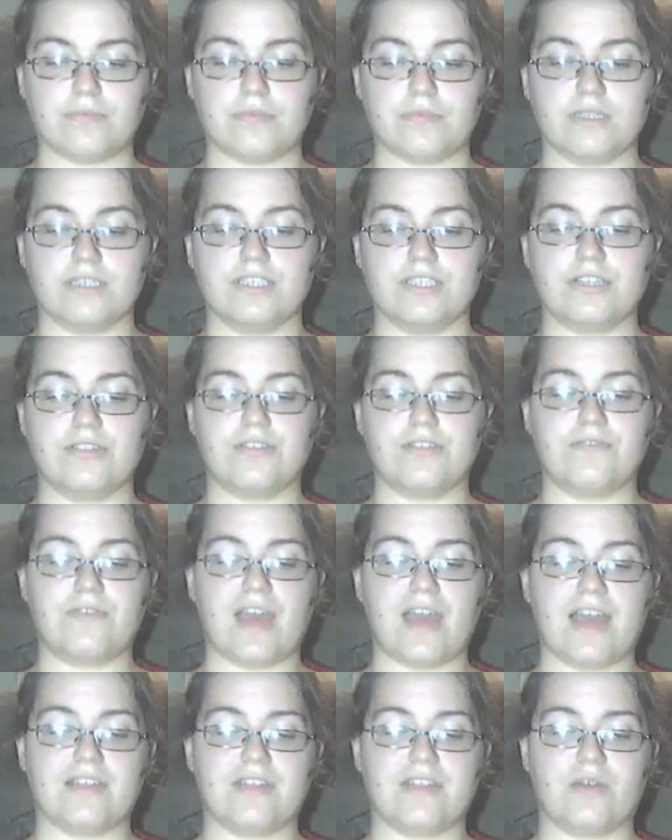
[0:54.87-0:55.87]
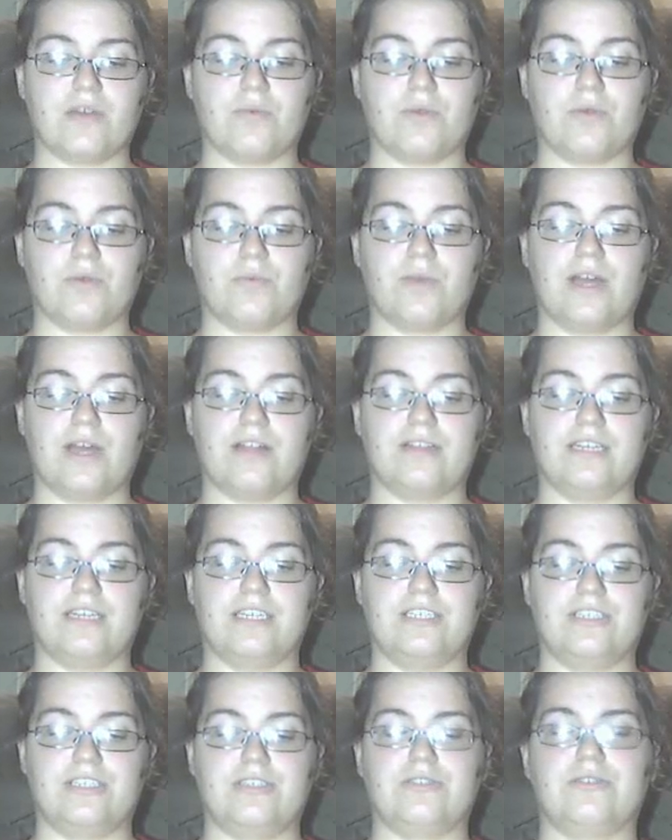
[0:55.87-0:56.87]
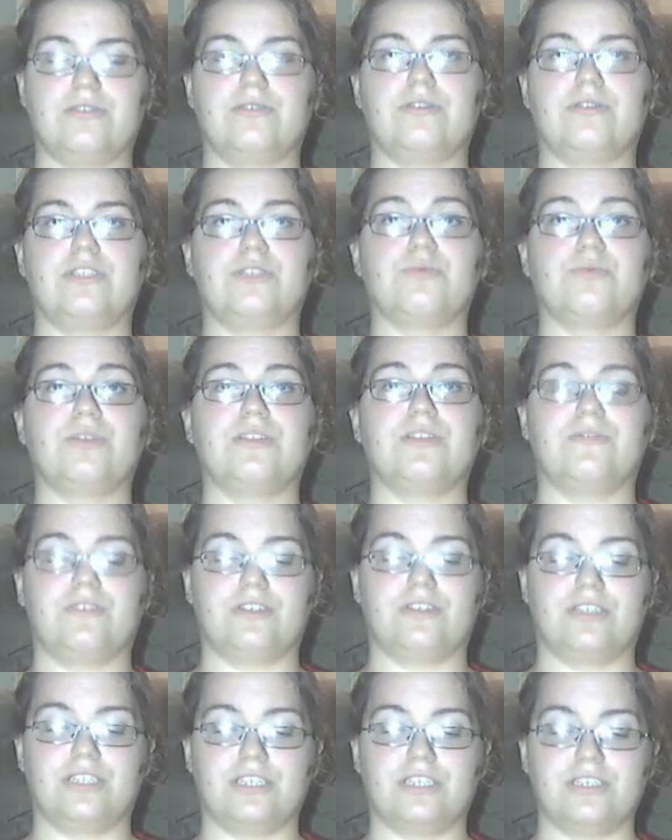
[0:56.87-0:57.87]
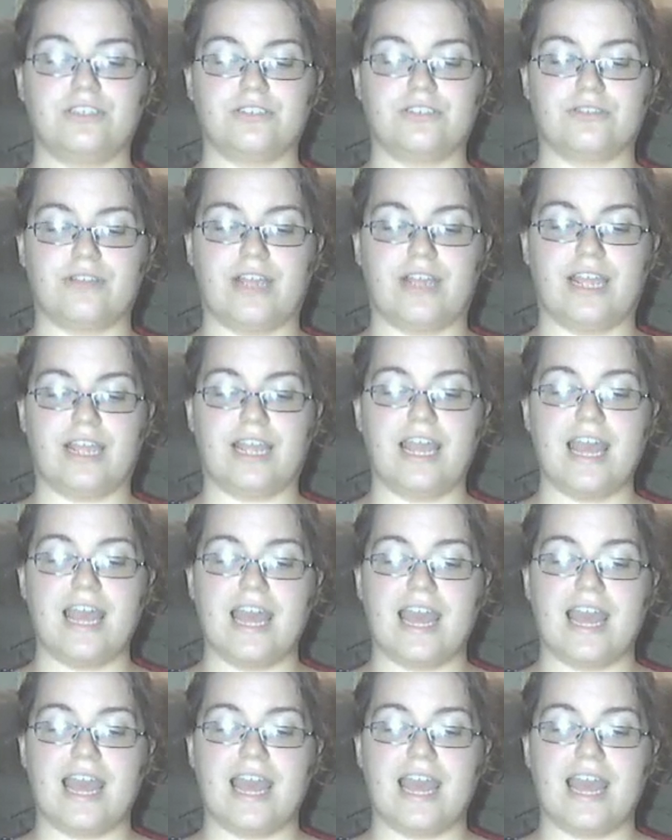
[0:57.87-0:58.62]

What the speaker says: So the fact that we're well into the 21st century